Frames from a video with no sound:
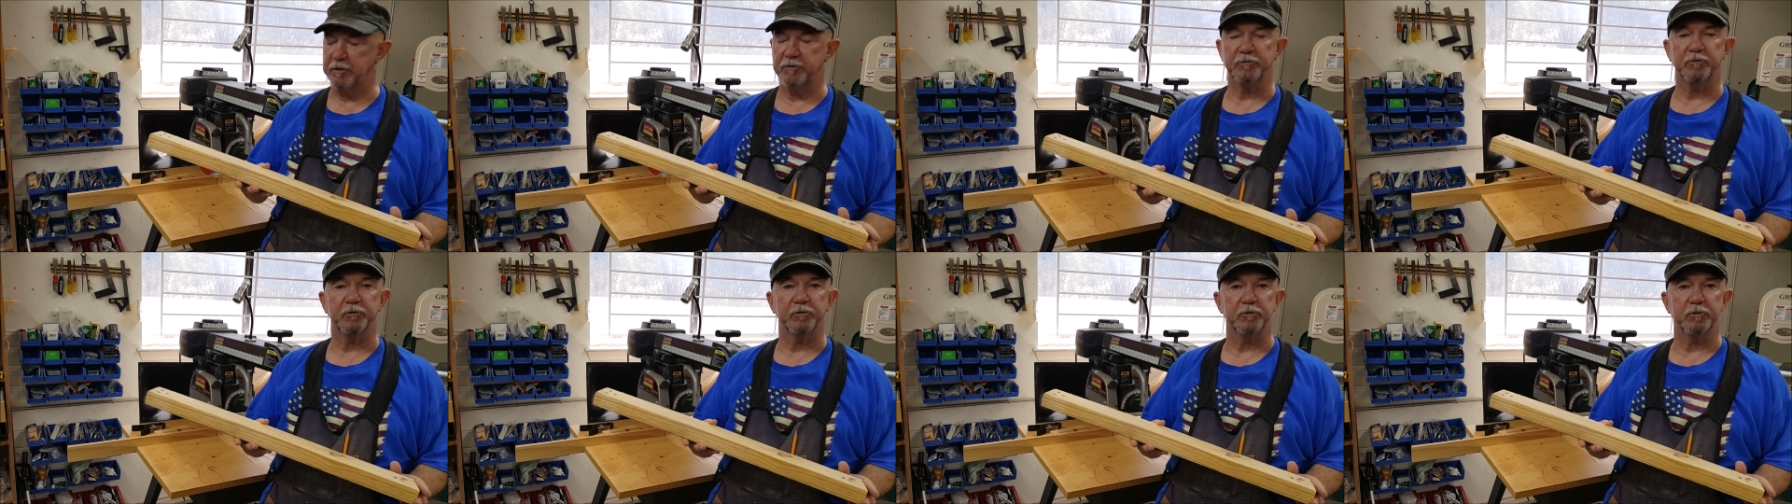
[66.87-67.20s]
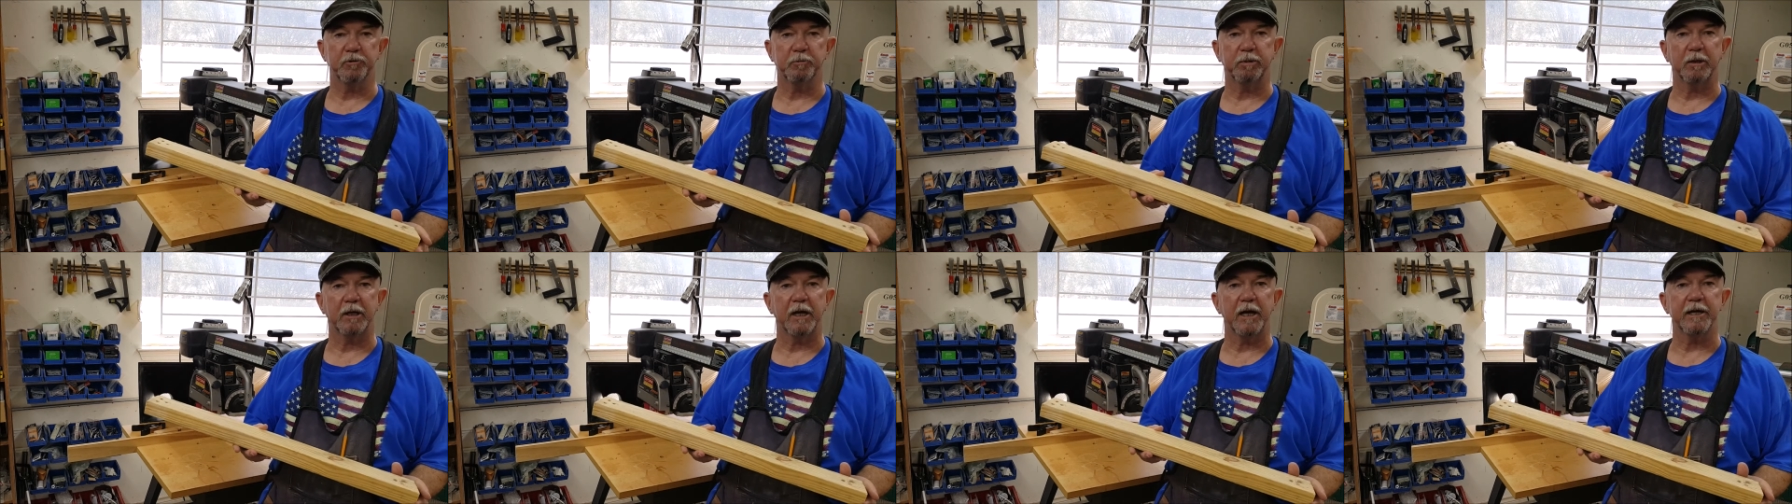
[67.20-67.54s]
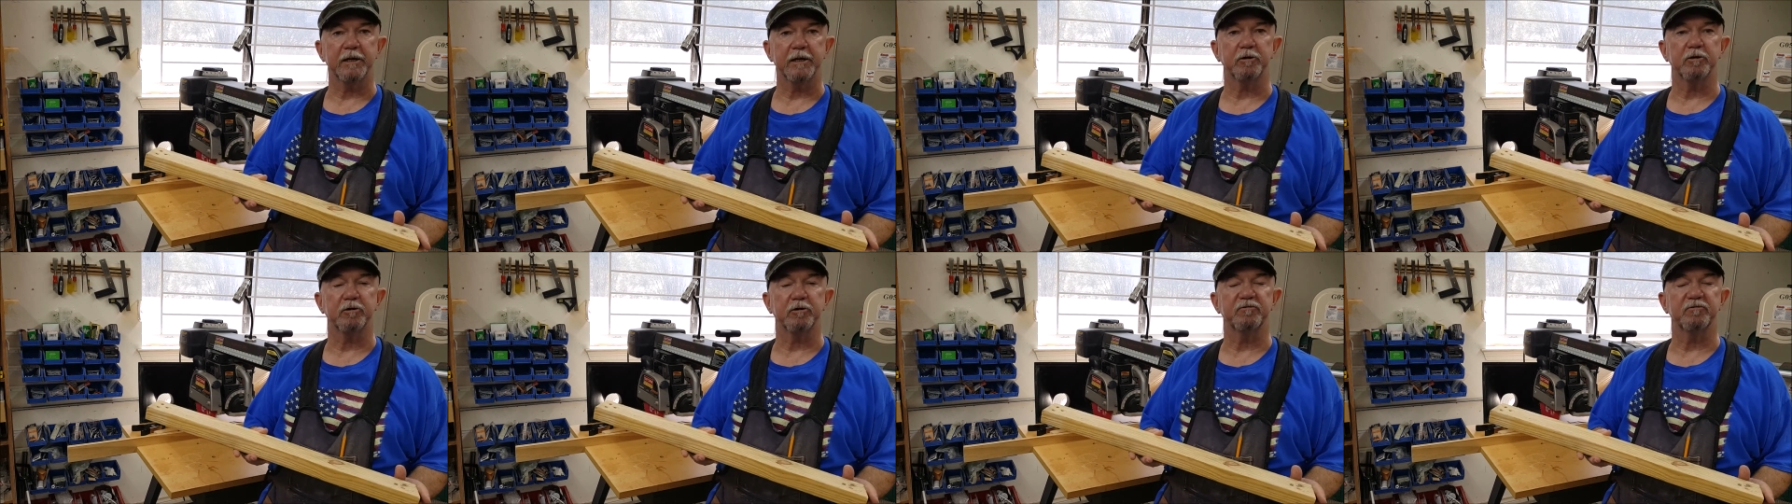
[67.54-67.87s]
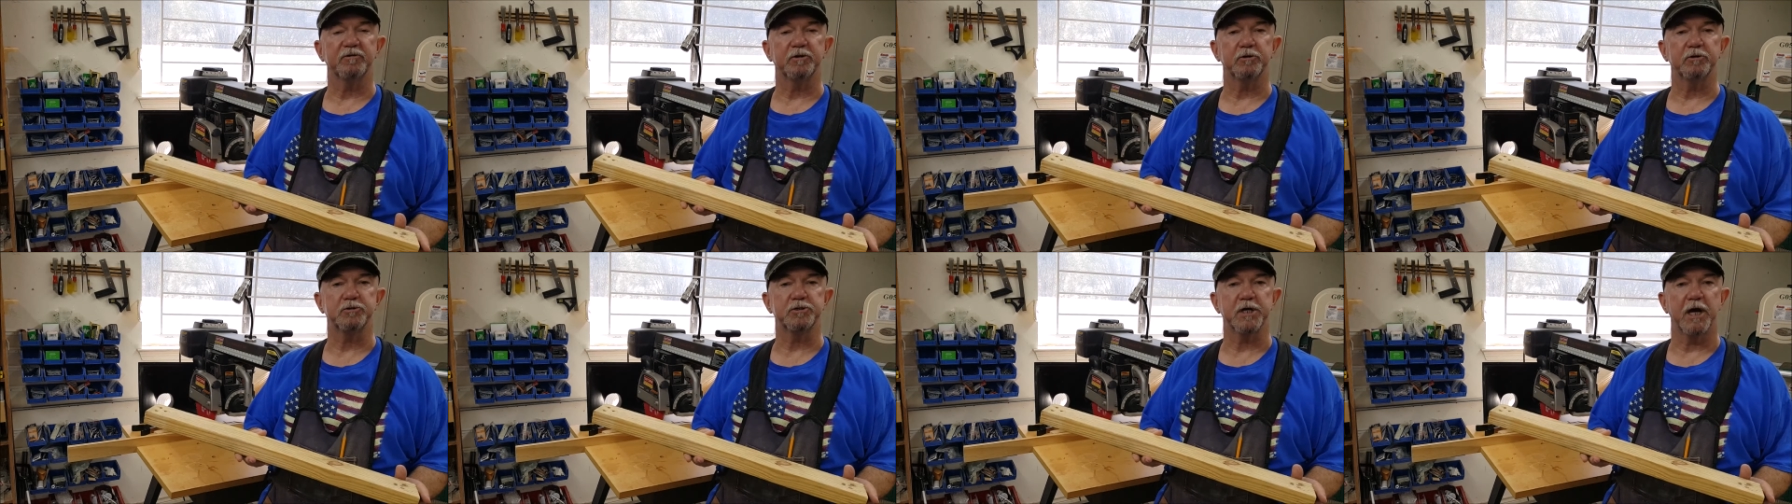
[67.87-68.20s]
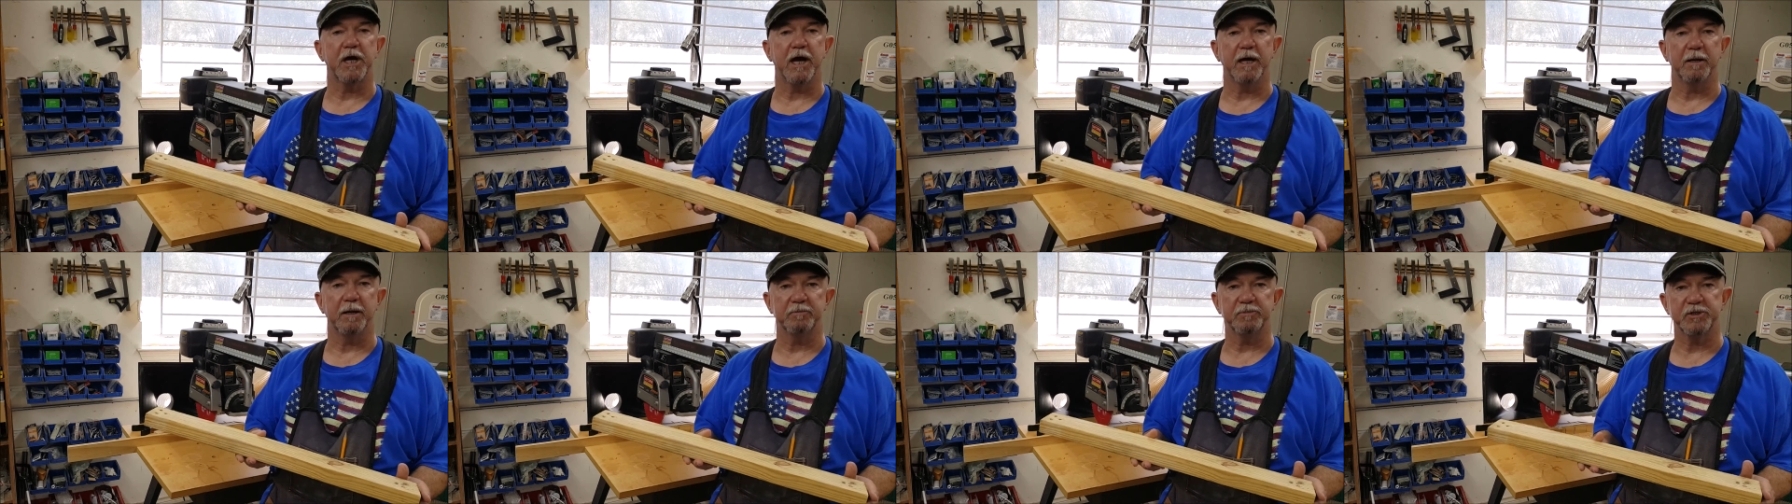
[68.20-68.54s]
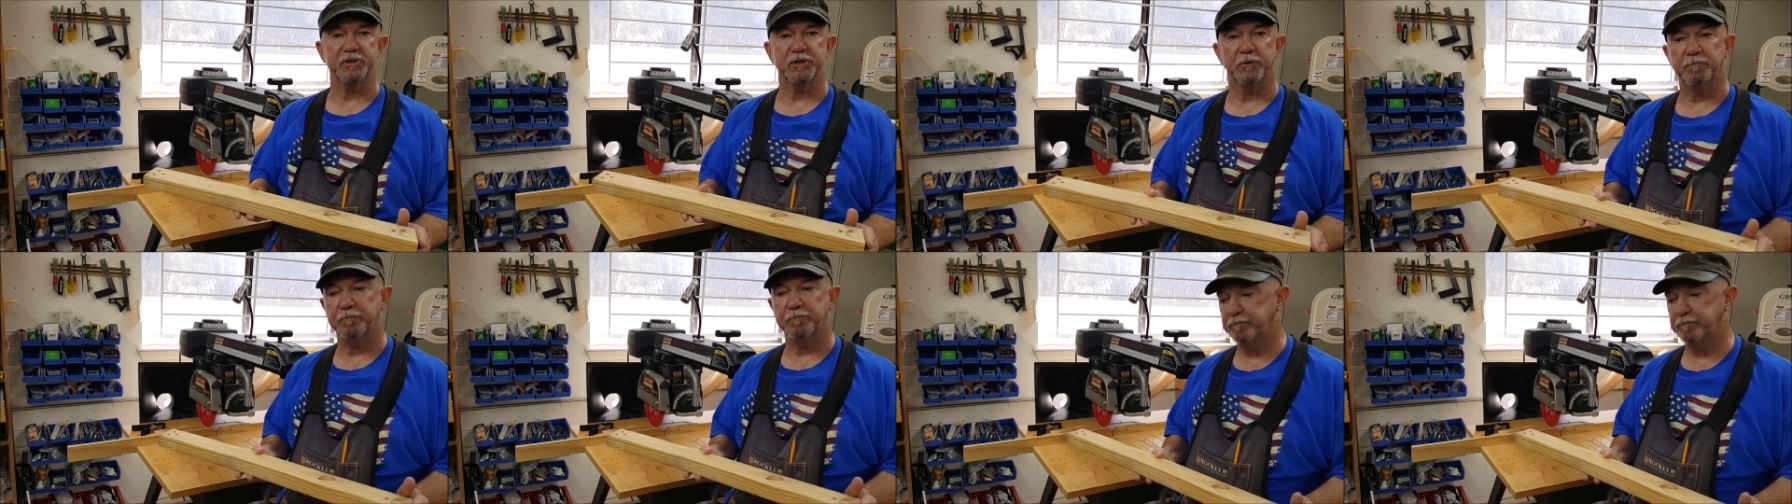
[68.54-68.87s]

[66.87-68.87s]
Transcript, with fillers: it through the planer a few times.